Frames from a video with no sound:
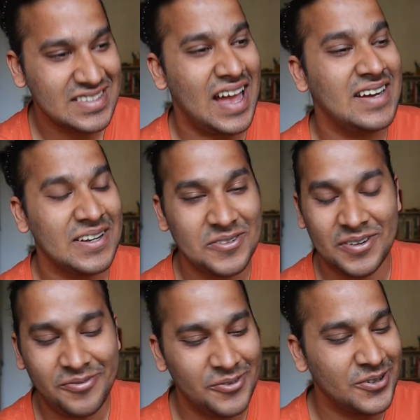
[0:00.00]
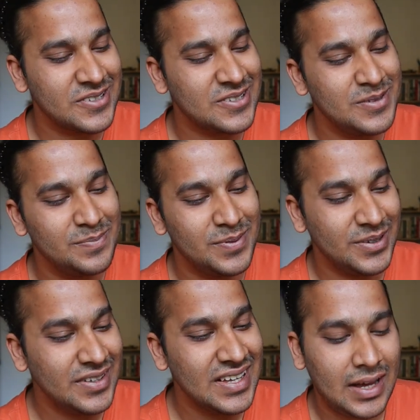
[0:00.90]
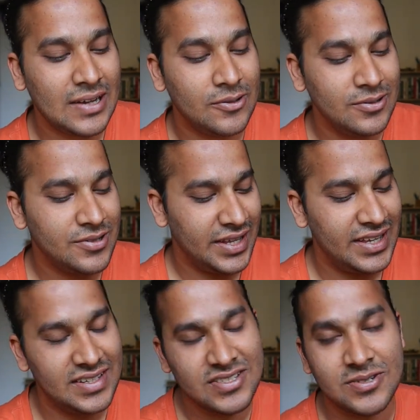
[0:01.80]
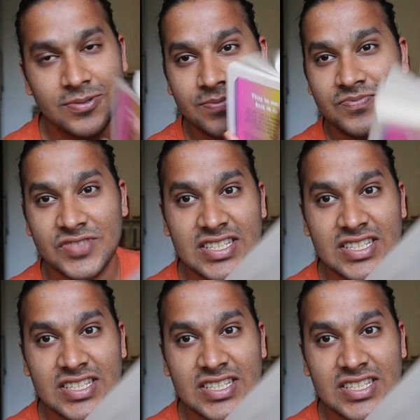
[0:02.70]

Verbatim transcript: and I could not focus on the book. My goal today is to